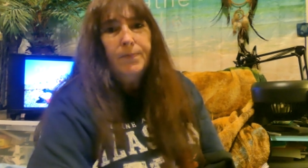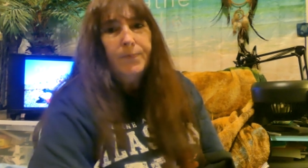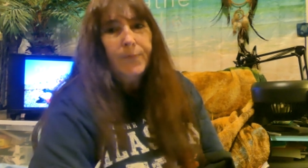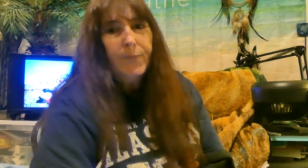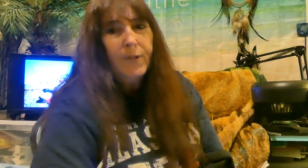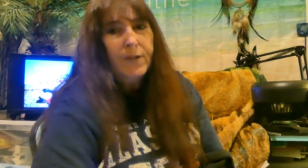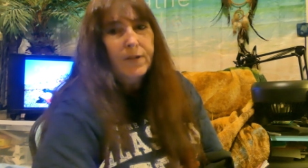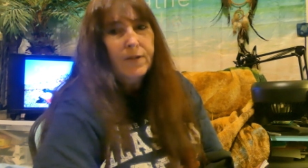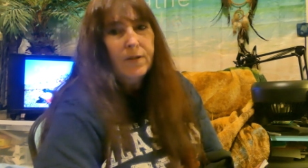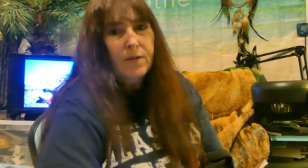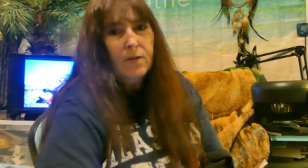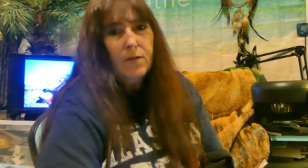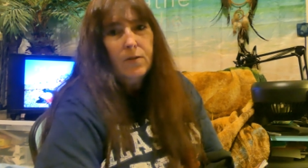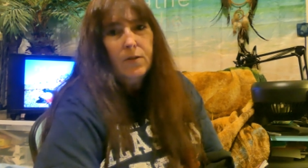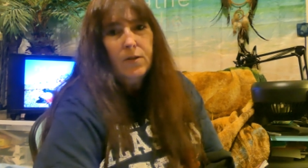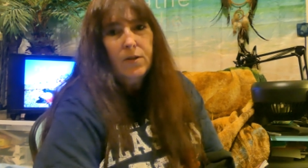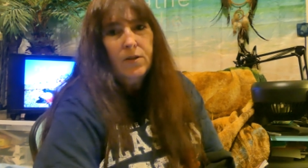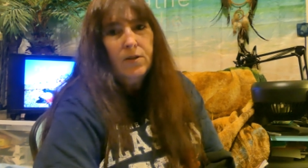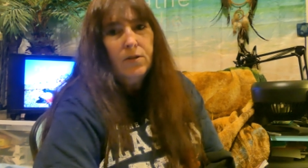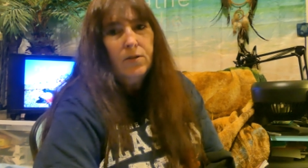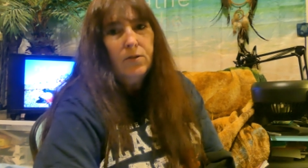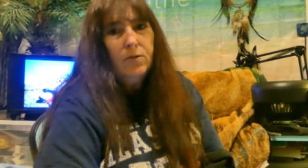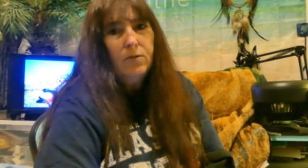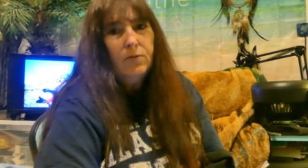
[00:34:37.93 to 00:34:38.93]
That's the only
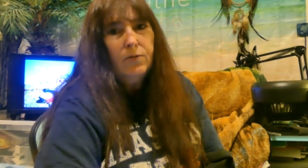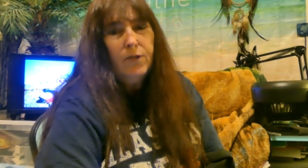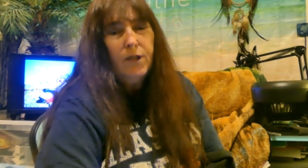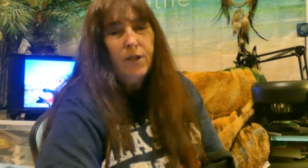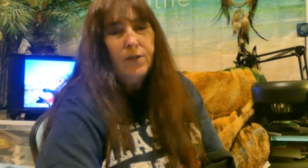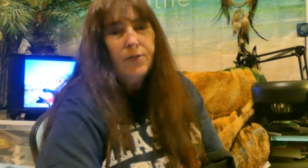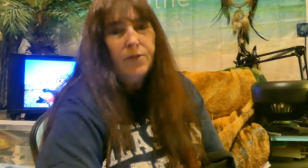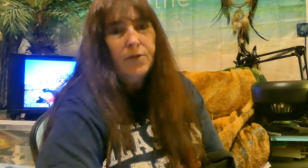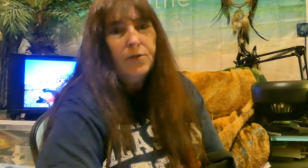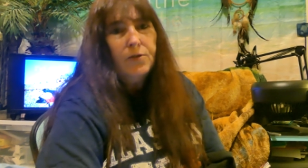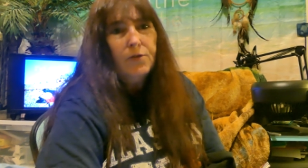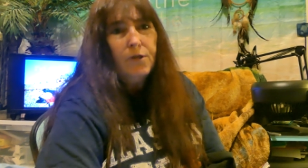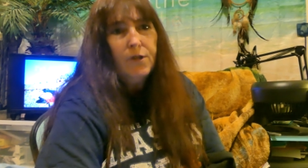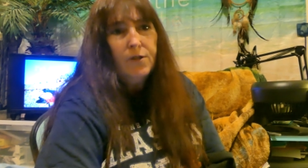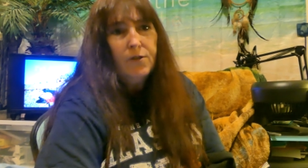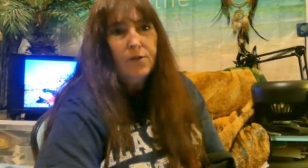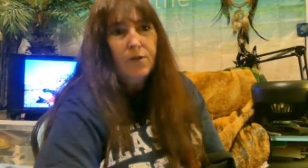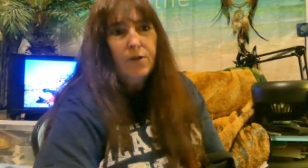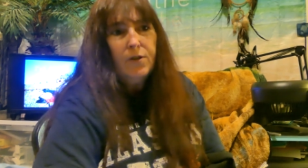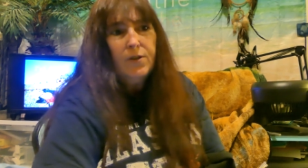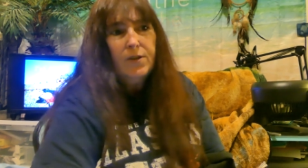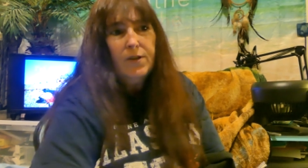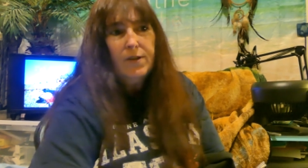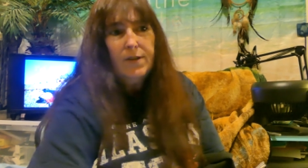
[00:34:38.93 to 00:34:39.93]
two fast food
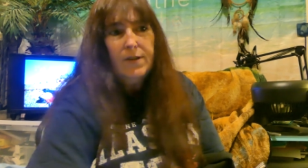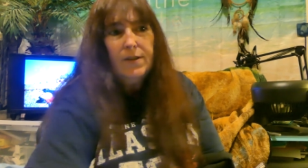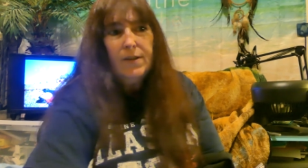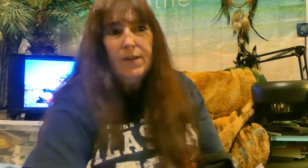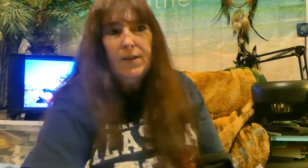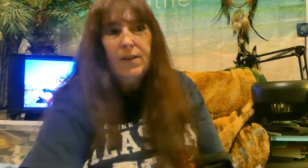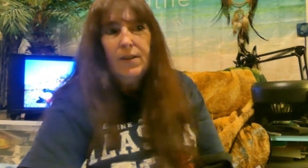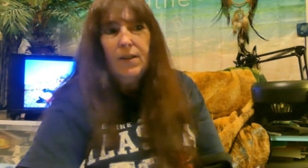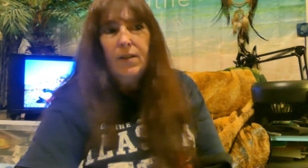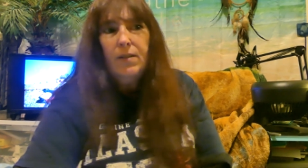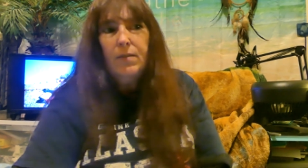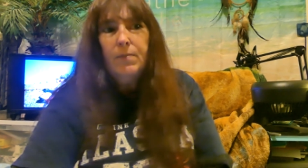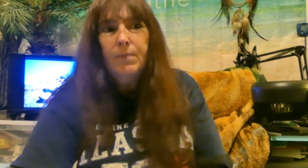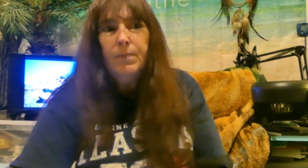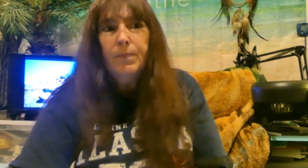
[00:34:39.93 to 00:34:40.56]
restaurants in Sitka.